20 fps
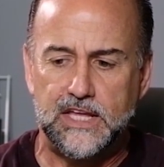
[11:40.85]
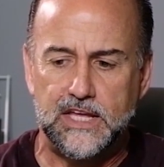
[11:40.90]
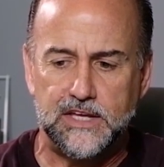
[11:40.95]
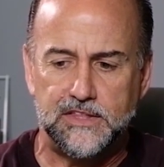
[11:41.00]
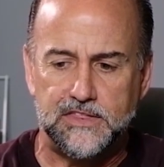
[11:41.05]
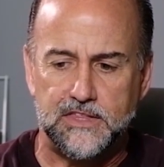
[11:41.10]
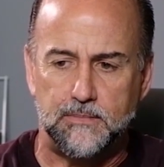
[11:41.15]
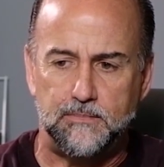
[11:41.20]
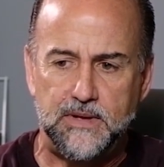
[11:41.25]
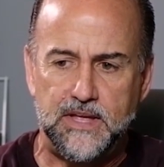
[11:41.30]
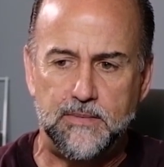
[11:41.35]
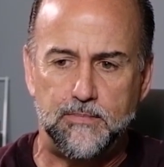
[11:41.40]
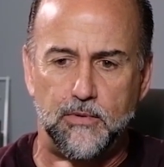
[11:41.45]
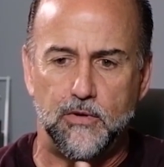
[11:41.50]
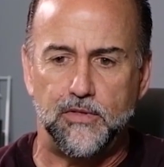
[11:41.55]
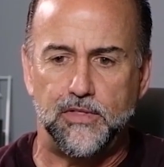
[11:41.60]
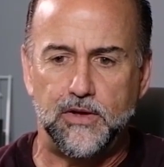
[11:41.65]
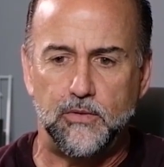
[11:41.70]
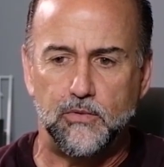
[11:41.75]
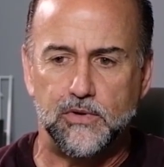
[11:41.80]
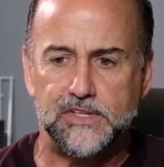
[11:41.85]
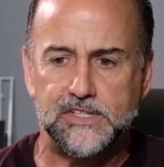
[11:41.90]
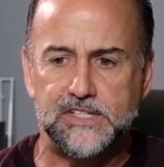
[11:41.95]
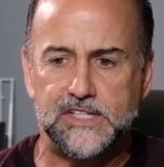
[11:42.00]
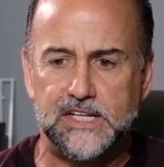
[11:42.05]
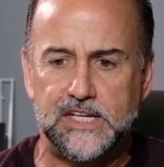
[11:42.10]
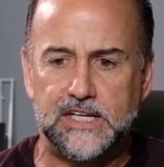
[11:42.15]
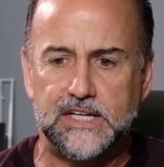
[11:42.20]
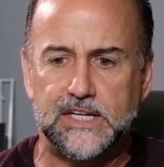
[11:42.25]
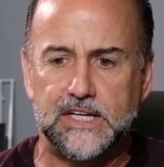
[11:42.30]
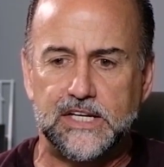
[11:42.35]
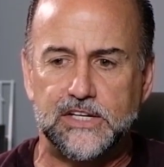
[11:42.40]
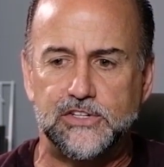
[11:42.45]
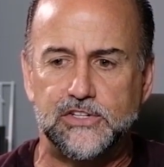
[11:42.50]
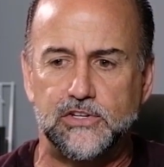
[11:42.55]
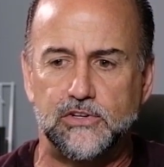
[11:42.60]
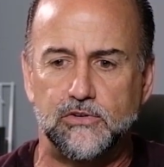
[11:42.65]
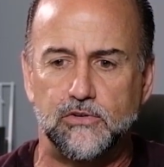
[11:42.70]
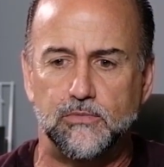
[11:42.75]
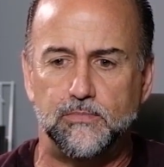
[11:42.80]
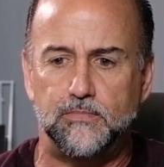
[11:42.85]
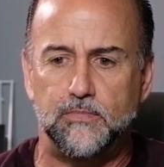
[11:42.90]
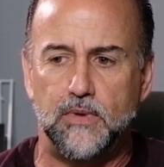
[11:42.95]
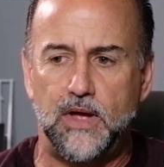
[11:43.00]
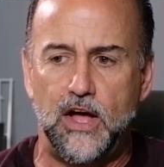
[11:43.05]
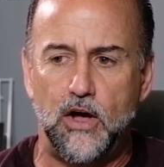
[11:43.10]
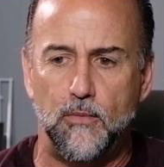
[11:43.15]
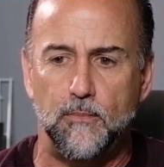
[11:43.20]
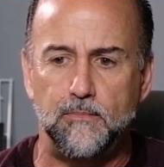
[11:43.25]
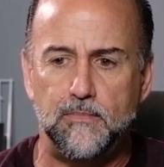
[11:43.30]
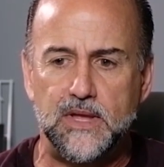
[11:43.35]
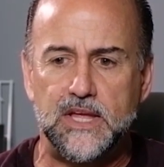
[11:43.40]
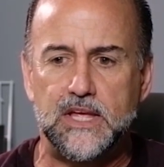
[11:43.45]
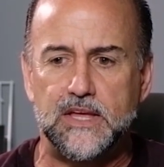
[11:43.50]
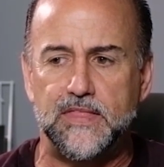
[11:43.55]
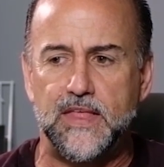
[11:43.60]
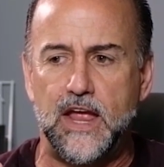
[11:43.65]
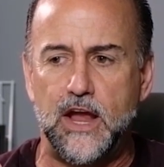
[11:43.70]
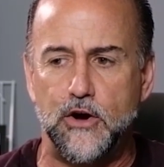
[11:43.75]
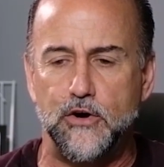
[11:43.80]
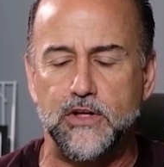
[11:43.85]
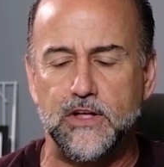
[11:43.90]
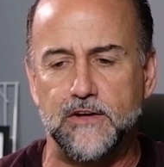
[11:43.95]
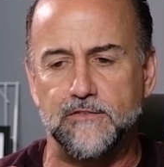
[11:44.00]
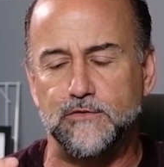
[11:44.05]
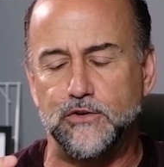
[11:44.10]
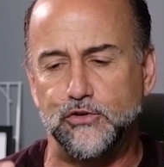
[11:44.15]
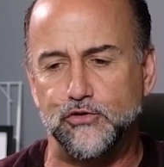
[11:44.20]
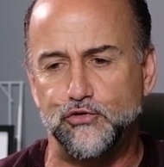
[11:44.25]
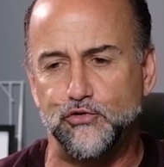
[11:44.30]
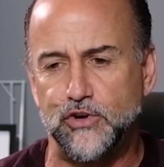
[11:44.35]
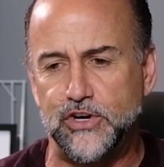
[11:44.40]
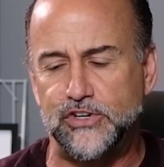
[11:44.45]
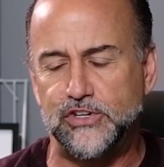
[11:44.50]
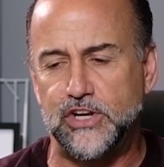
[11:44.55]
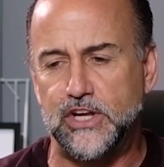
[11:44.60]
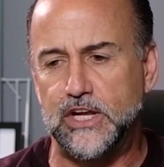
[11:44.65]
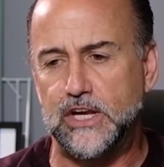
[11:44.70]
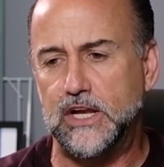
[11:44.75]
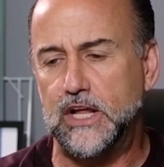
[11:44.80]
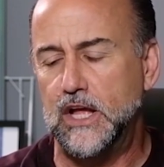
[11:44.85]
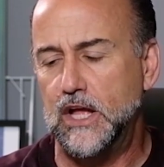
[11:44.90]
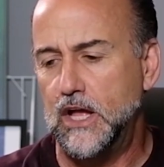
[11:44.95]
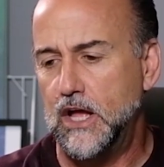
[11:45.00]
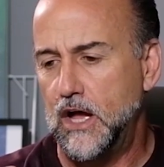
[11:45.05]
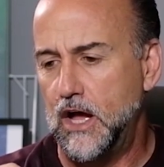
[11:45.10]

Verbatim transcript: get the people that was needed to help me in the area of nutrition